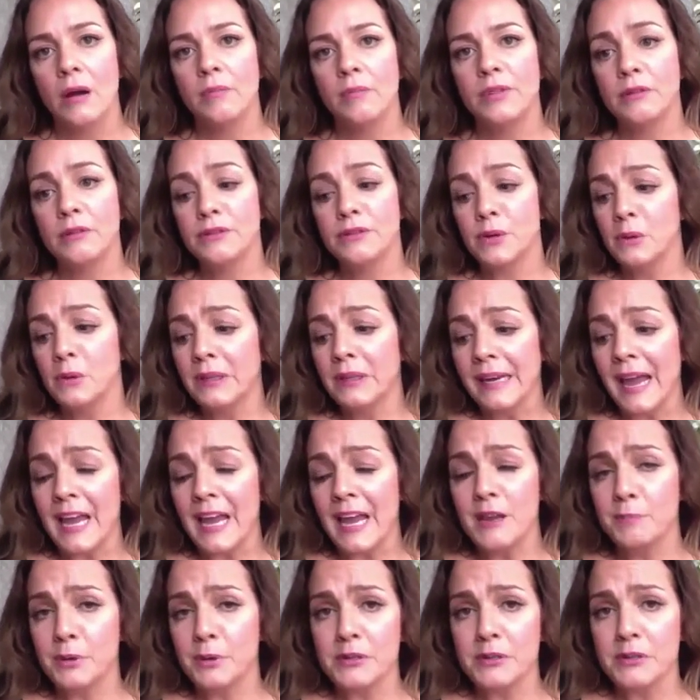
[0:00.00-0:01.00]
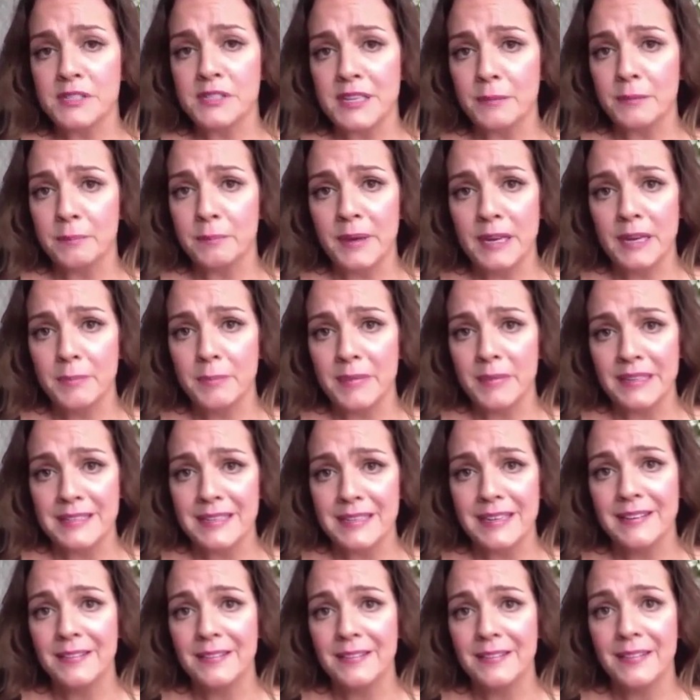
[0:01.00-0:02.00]
There's only 8% pigment
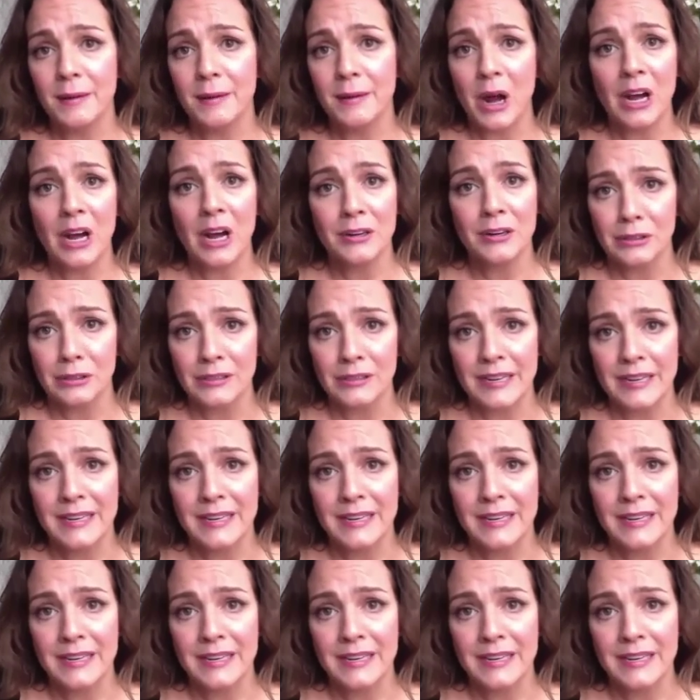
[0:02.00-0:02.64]
in the bottle,